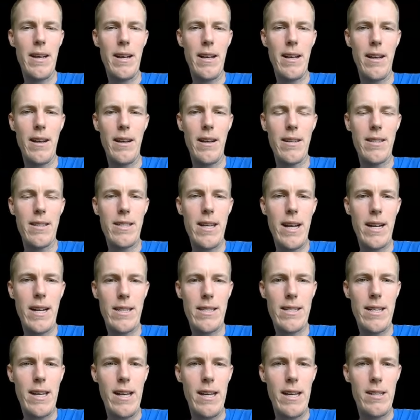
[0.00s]

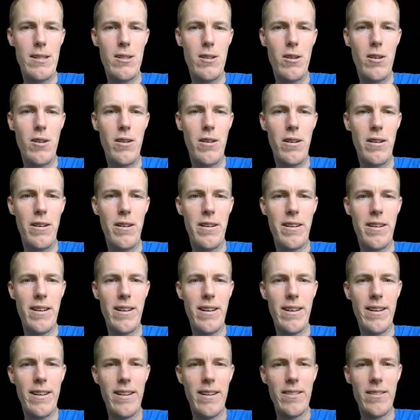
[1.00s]
tax case law
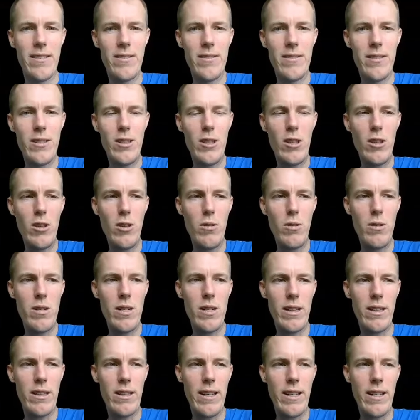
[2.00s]
on
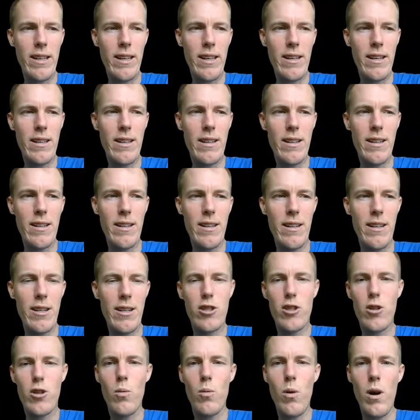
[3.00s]
using like a
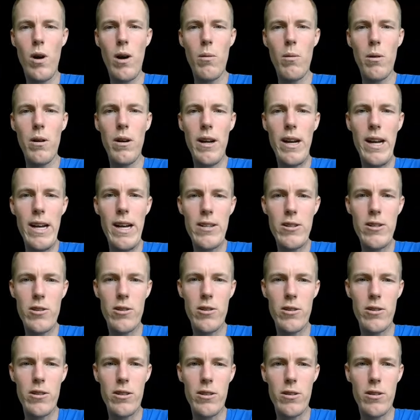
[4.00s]
Chihuahua as
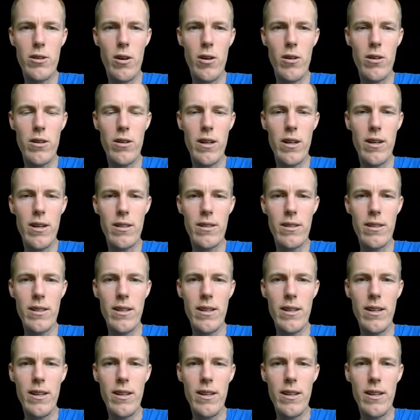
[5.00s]
your guard dog,